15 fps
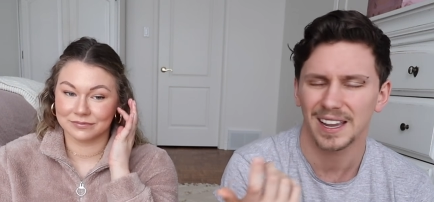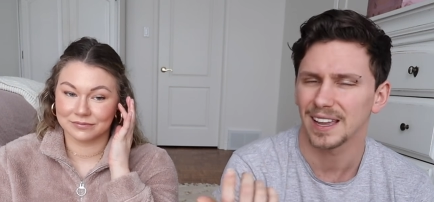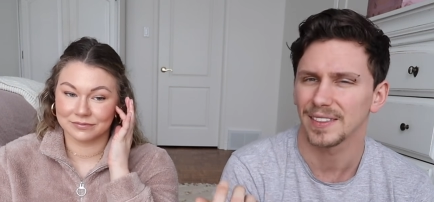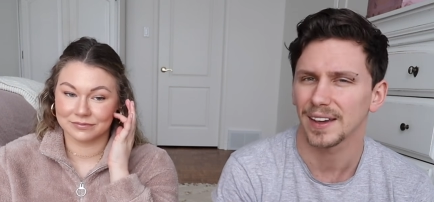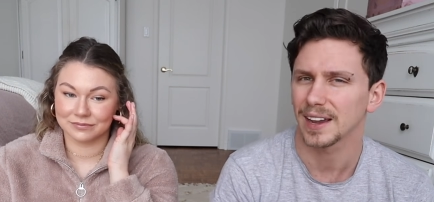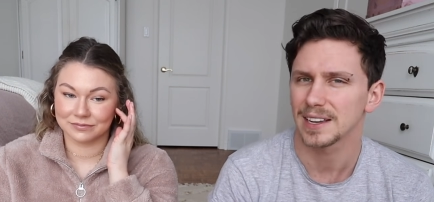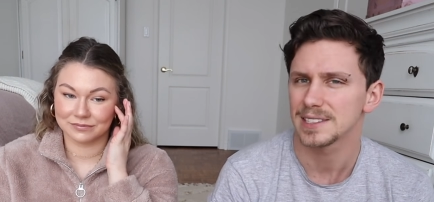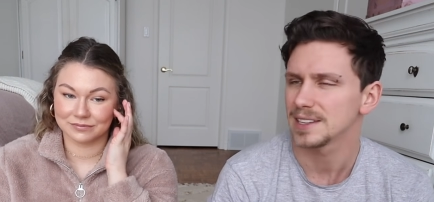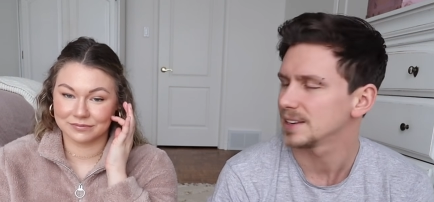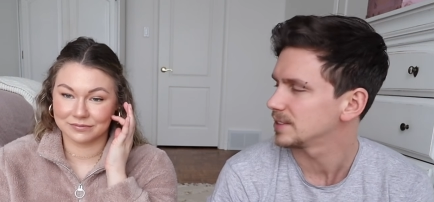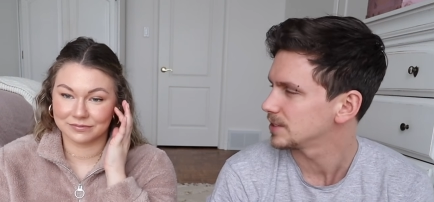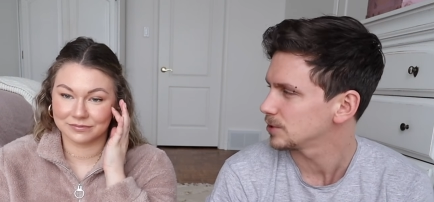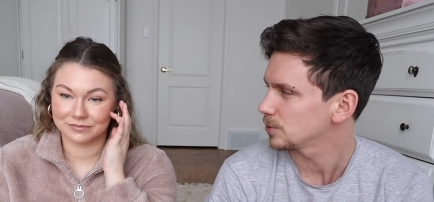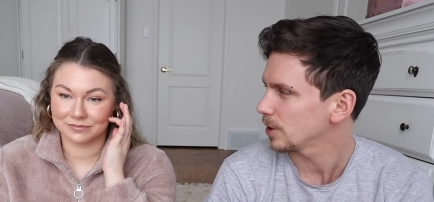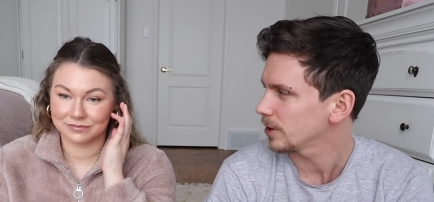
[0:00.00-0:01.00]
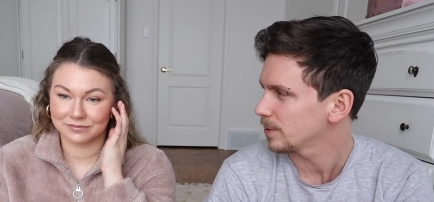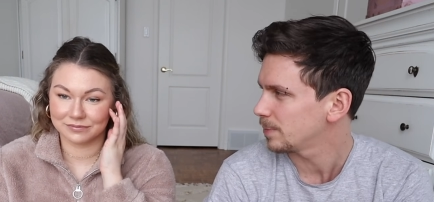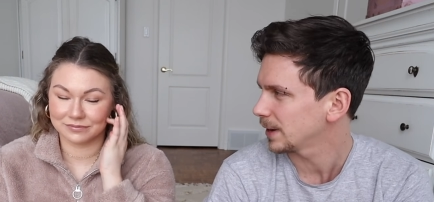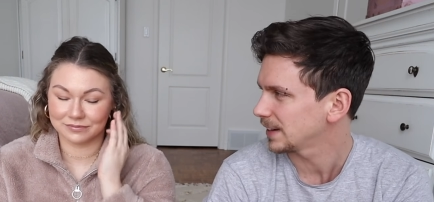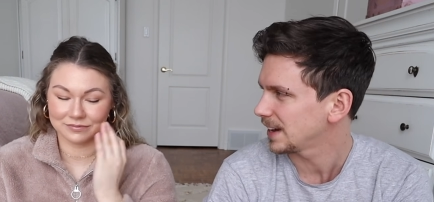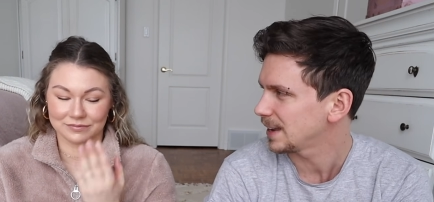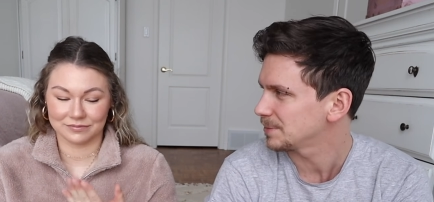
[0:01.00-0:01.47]
Speaker 1: again, like I said, since we already
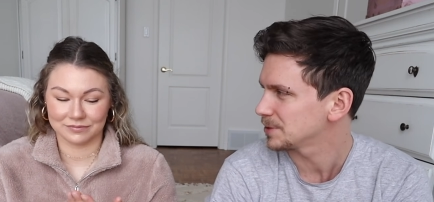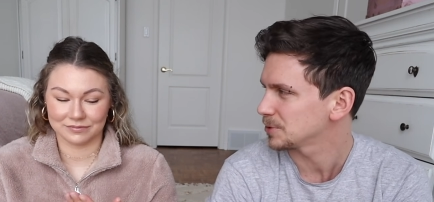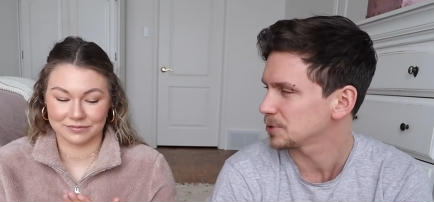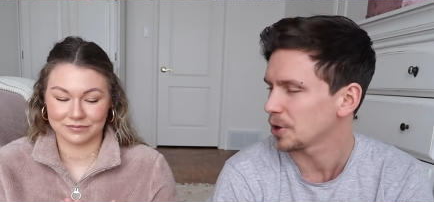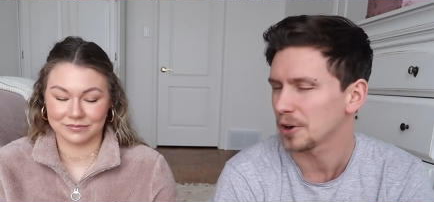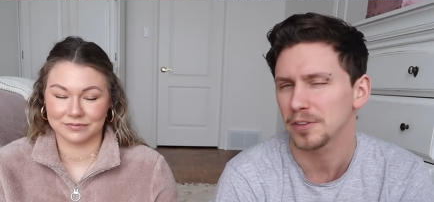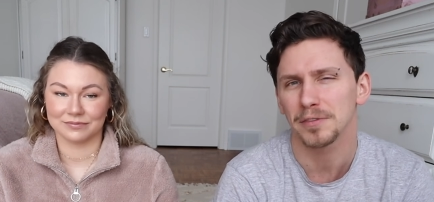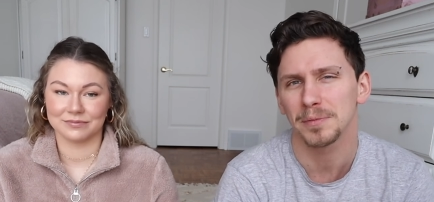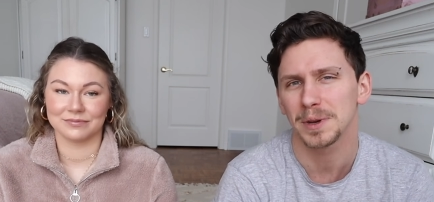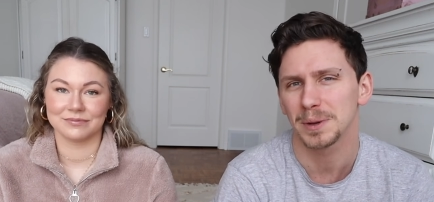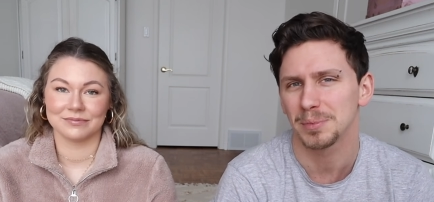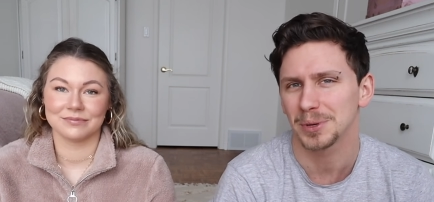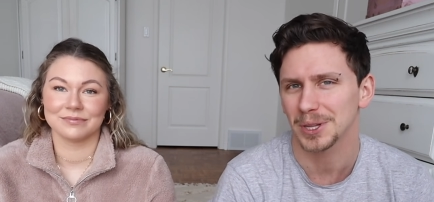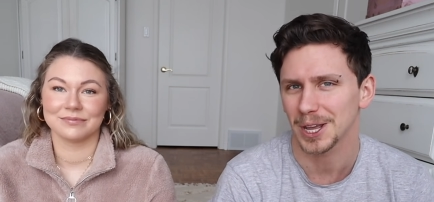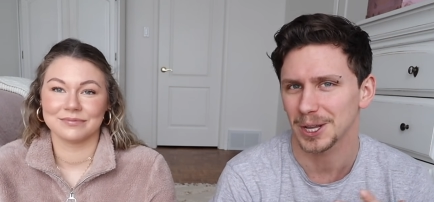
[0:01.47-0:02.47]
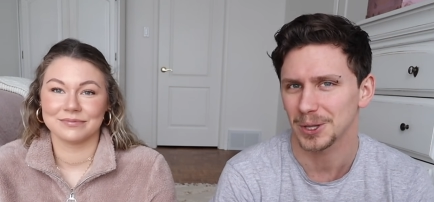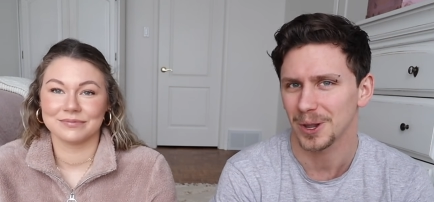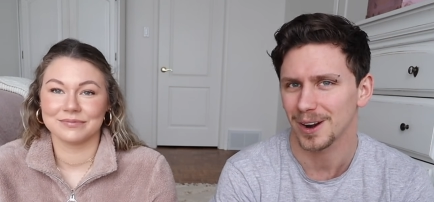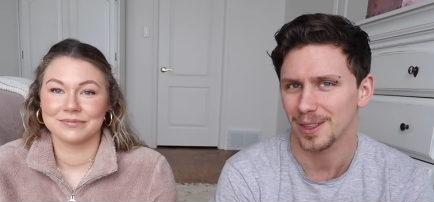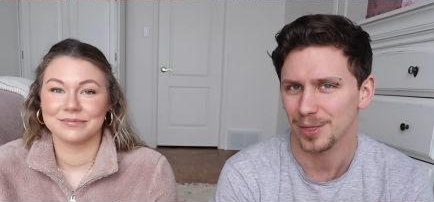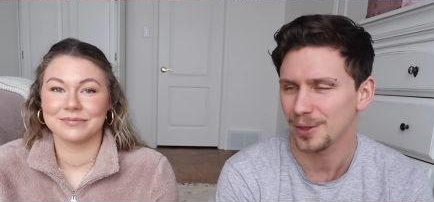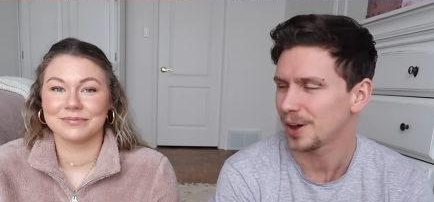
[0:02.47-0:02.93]
picked names, it was hard for me to put like a
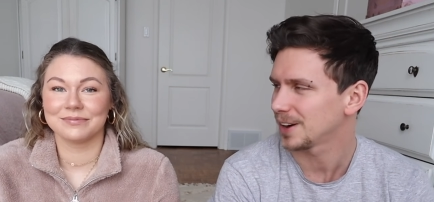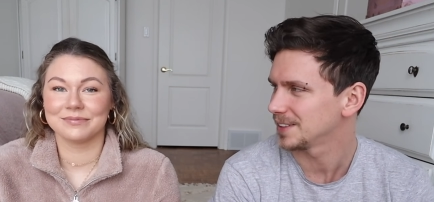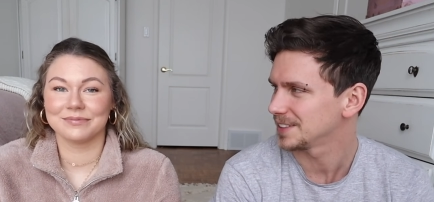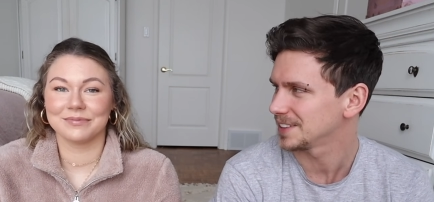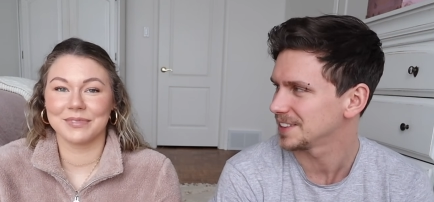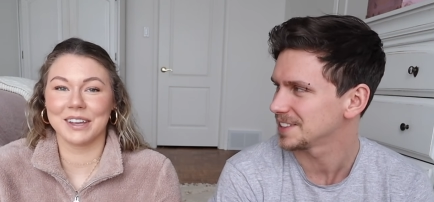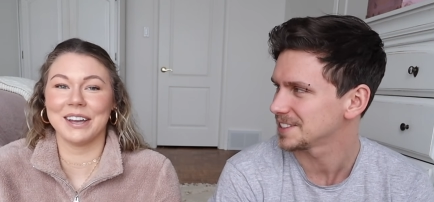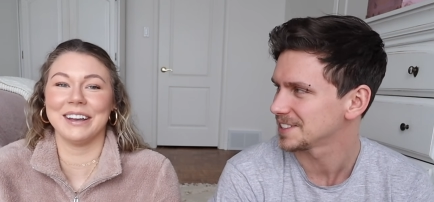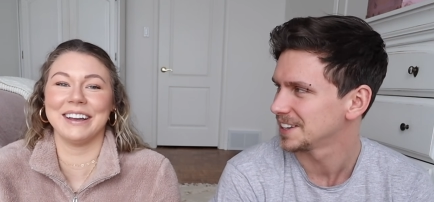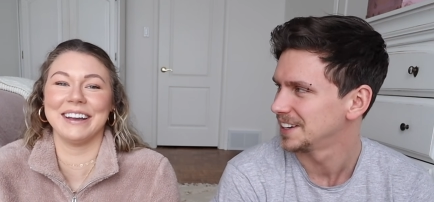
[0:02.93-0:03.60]
lot of thought into this.